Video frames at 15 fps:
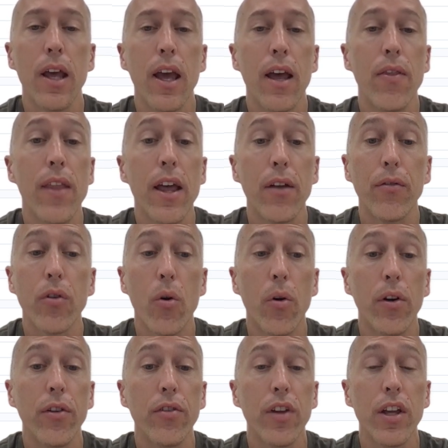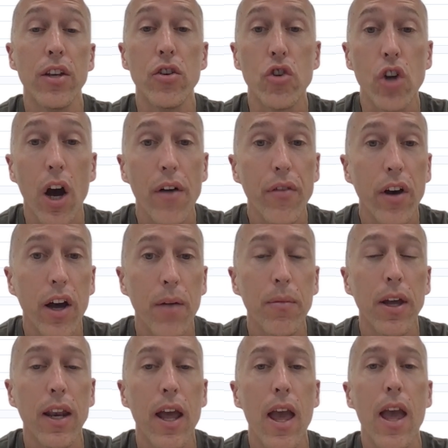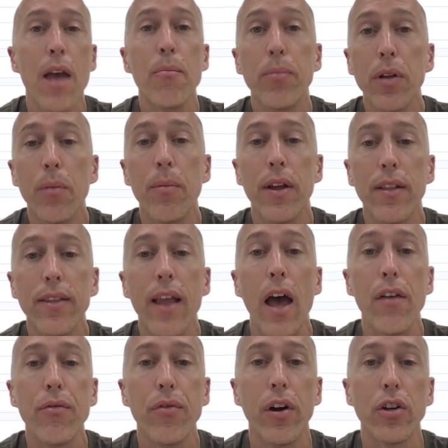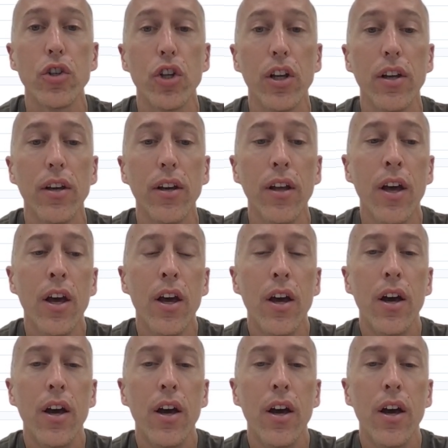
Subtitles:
And then, of course, in Java, I'm going to implement that function.